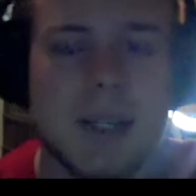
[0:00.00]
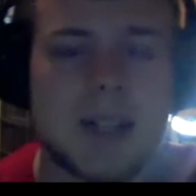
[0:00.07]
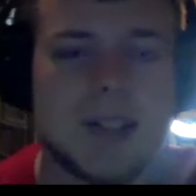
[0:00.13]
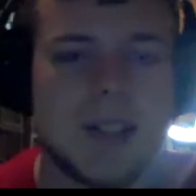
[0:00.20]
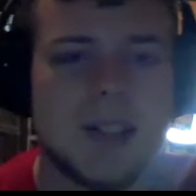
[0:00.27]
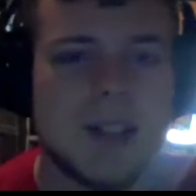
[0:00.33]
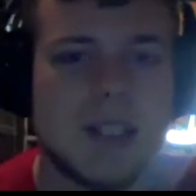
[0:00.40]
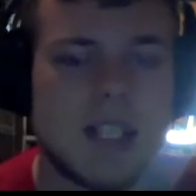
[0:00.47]

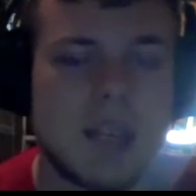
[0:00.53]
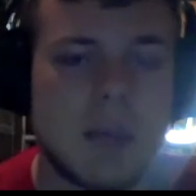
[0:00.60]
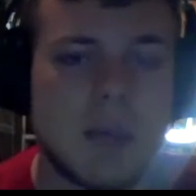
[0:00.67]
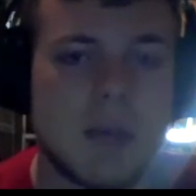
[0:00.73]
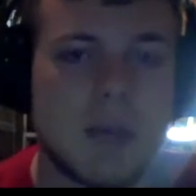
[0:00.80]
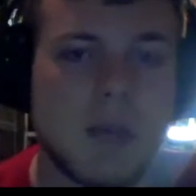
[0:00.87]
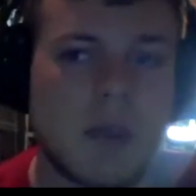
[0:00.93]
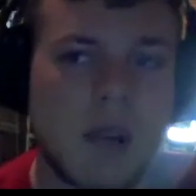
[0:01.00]
deal the day
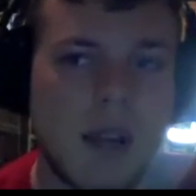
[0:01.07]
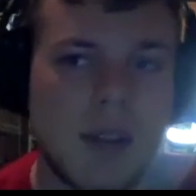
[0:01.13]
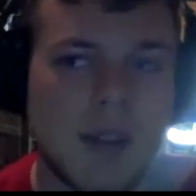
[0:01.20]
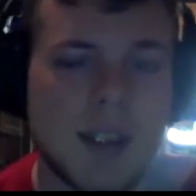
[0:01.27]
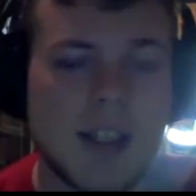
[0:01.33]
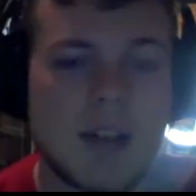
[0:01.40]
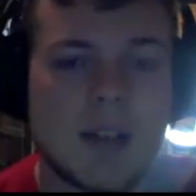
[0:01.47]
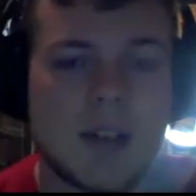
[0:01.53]
before I
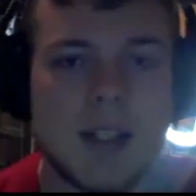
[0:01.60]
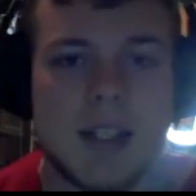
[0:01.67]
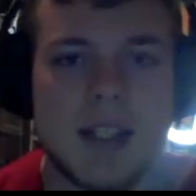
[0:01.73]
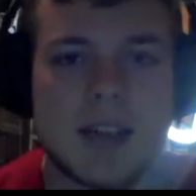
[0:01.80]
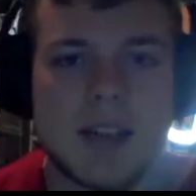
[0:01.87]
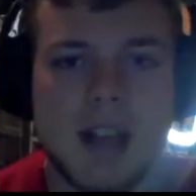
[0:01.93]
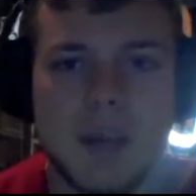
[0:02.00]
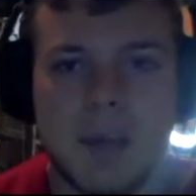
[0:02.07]

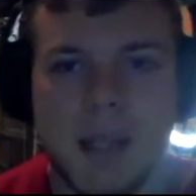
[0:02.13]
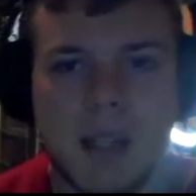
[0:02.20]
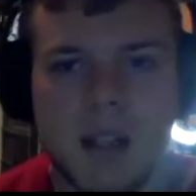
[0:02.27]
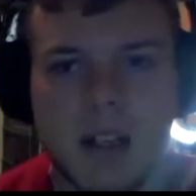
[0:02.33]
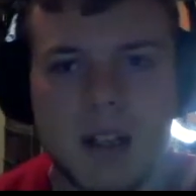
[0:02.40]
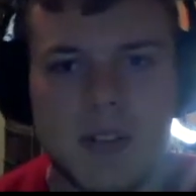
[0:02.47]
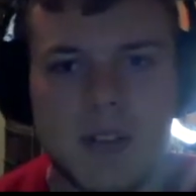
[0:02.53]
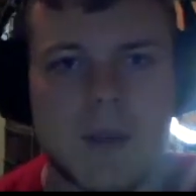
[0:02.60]
eavesdrop in
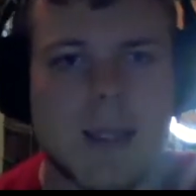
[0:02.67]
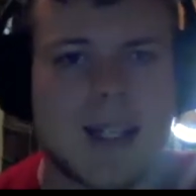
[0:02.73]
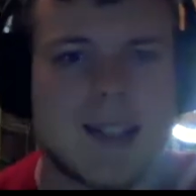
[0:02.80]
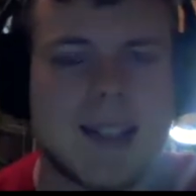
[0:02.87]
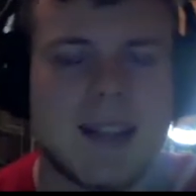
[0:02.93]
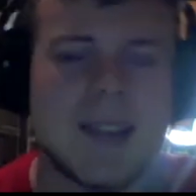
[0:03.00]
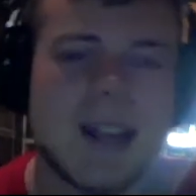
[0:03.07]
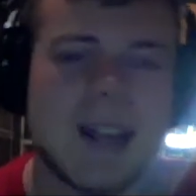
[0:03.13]
on. It was about a
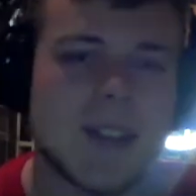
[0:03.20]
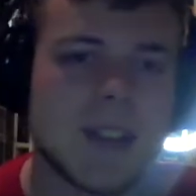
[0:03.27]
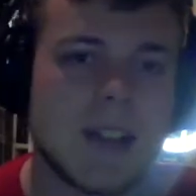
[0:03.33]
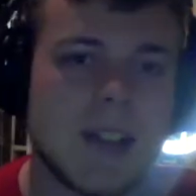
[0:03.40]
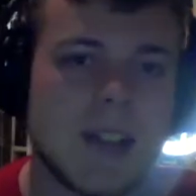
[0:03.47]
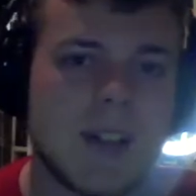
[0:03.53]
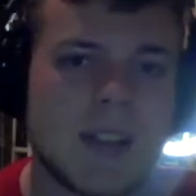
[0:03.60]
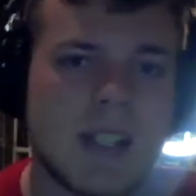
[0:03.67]

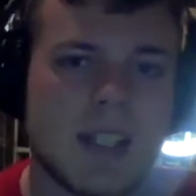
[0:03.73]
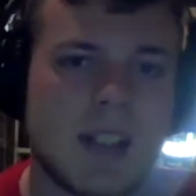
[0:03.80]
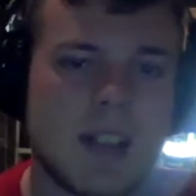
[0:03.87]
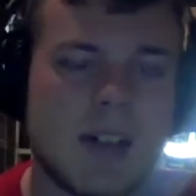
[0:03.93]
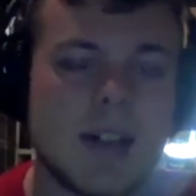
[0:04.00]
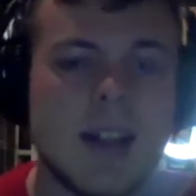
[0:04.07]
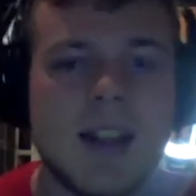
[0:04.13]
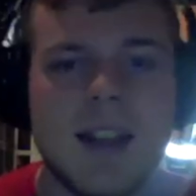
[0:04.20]
$10,000
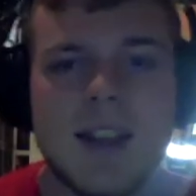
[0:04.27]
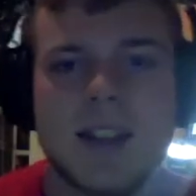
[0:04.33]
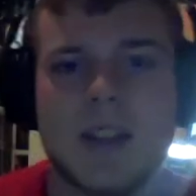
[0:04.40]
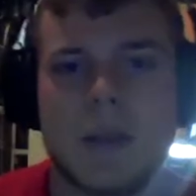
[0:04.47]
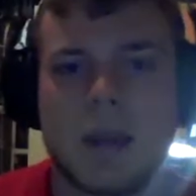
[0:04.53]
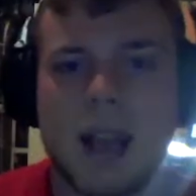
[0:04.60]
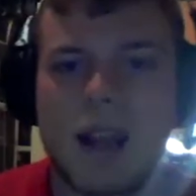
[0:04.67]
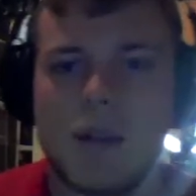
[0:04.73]
deal.
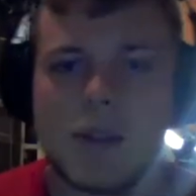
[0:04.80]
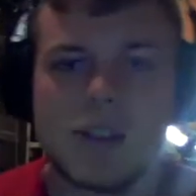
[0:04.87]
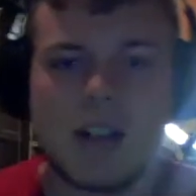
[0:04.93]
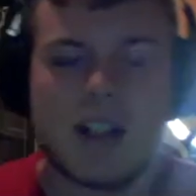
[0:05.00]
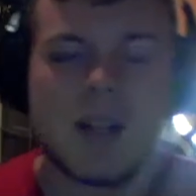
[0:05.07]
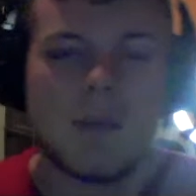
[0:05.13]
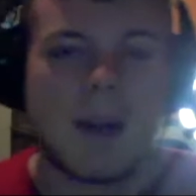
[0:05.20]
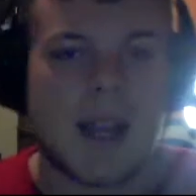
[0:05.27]
Some guy was trying
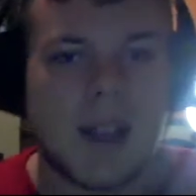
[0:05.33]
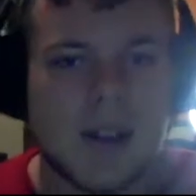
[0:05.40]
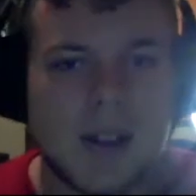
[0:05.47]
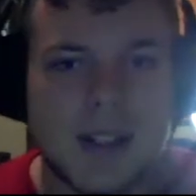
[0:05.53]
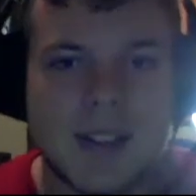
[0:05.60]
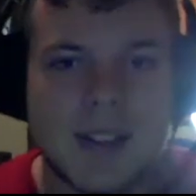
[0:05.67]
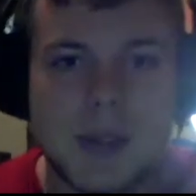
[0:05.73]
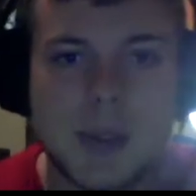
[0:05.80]
to buy out
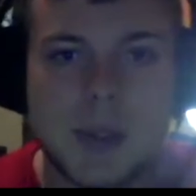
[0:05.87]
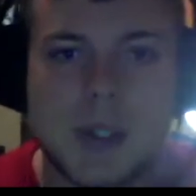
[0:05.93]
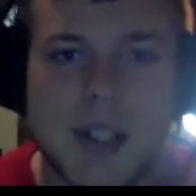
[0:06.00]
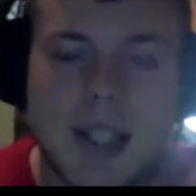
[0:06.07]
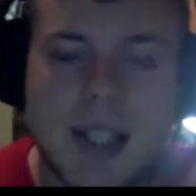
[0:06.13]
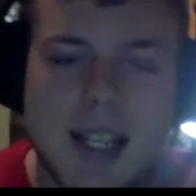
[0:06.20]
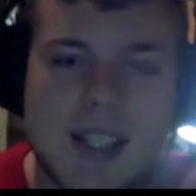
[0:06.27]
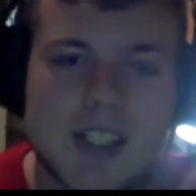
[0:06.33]
his whole
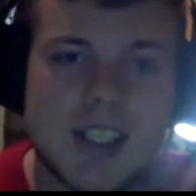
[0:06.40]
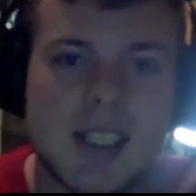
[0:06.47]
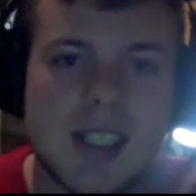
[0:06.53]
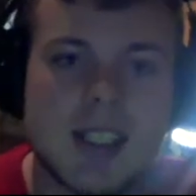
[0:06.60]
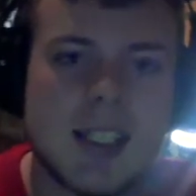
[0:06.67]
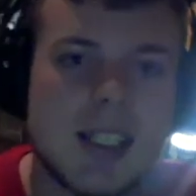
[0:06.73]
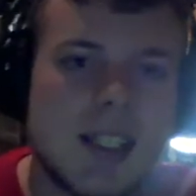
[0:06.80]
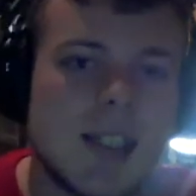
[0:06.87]
collection,
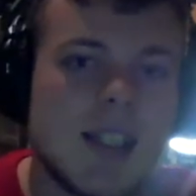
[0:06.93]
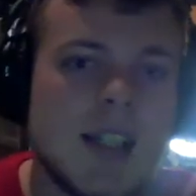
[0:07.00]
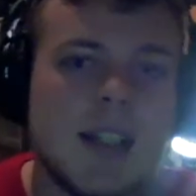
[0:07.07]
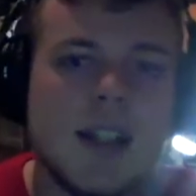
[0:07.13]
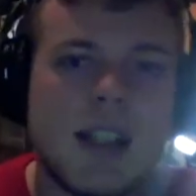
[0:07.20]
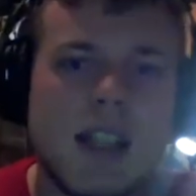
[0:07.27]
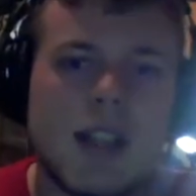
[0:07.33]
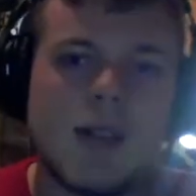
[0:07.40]
and
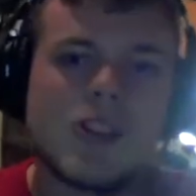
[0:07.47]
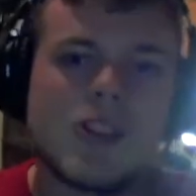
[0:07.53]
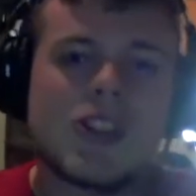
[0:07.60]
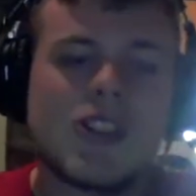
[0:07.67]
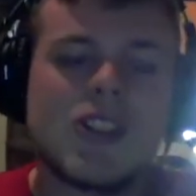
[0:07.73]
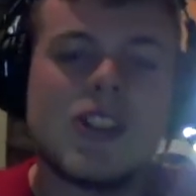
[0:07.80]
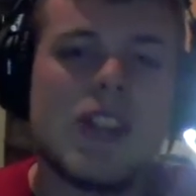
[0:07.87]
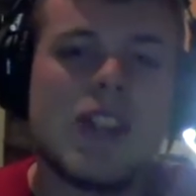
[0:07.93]
it was
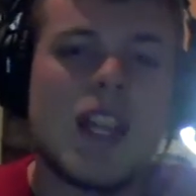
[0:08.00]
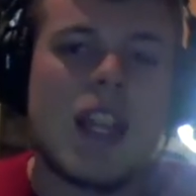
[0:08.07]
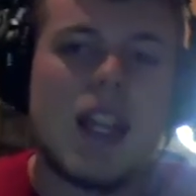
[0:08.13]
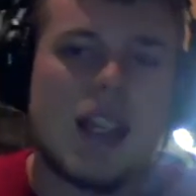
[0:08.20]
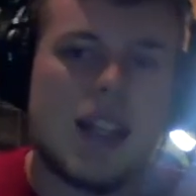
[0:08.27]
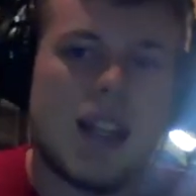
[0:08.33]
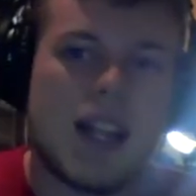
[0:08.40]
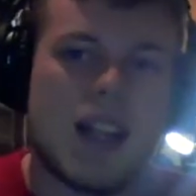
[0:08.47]
just insane.
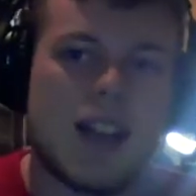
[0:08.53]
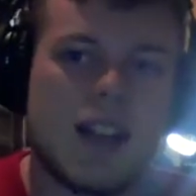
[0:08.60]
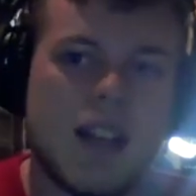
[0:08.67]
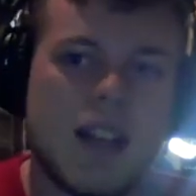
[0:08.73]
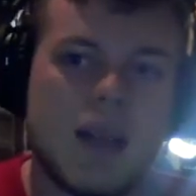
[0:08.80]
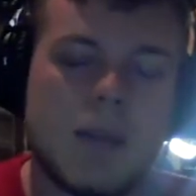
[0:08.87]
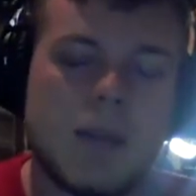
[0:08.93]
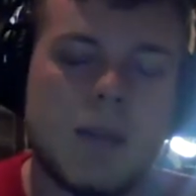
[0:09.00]
And
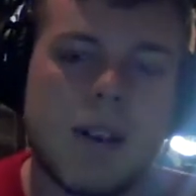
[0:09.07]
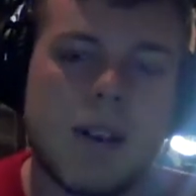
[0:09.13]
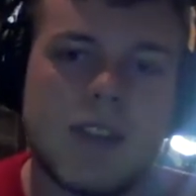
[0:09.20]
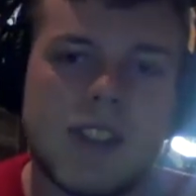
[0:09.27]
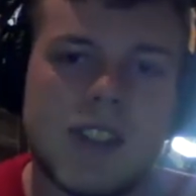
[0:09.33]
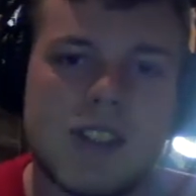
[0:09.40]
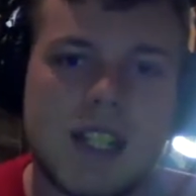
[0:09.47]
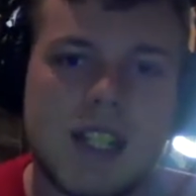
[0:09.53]
I was
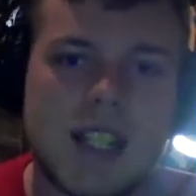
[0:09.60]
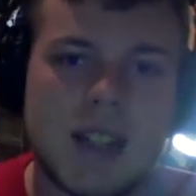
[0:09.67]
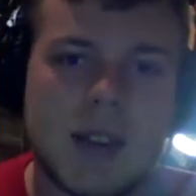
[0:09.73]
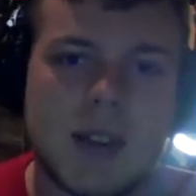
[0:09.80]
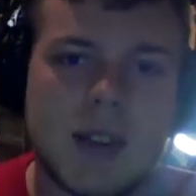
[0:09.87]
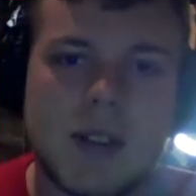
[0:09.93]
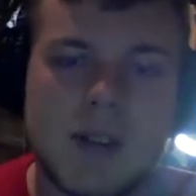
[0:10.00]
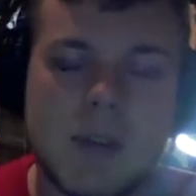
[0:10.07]
just digging
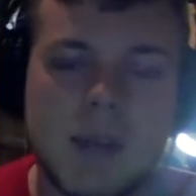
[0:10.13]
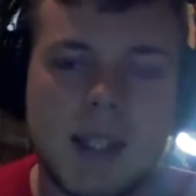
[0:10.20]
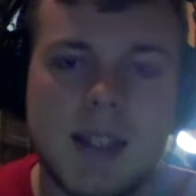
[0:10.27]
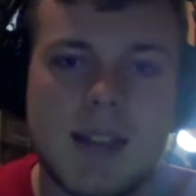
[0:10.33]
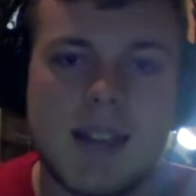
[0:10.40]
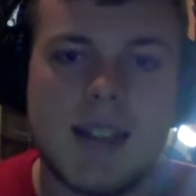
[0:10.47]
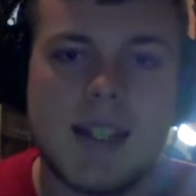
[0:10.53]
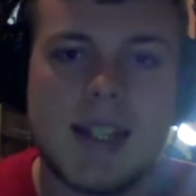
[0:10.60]
through his
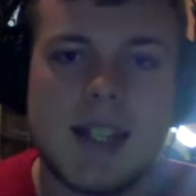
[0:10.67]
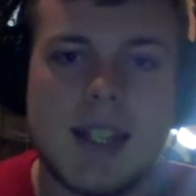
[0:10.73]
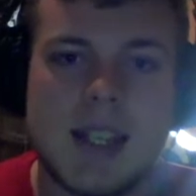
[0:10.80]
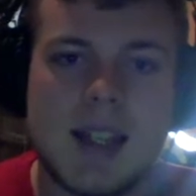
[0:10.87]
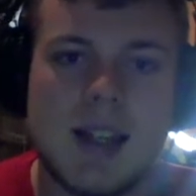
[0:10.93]
bins. He had a